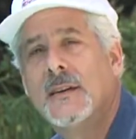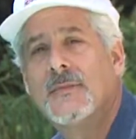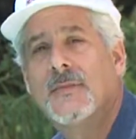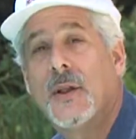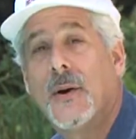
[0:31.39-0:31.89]

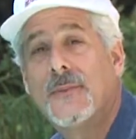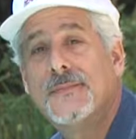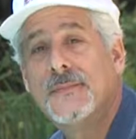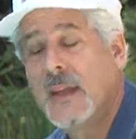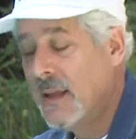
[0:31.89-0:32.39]
of flow.
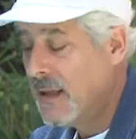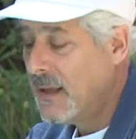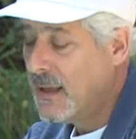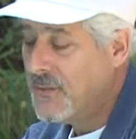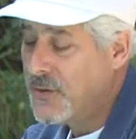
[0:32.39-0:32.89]

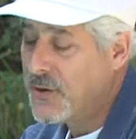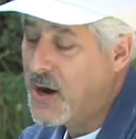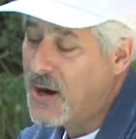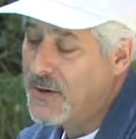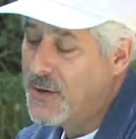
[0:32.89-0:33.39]
If your
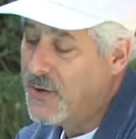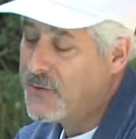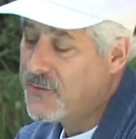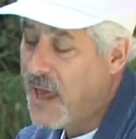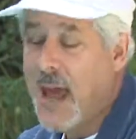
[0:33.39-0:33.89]
garden
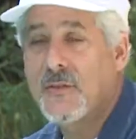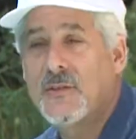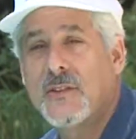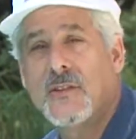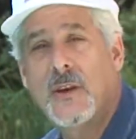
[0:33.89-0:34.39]
hose
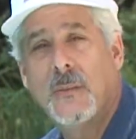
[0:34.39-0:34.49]
averages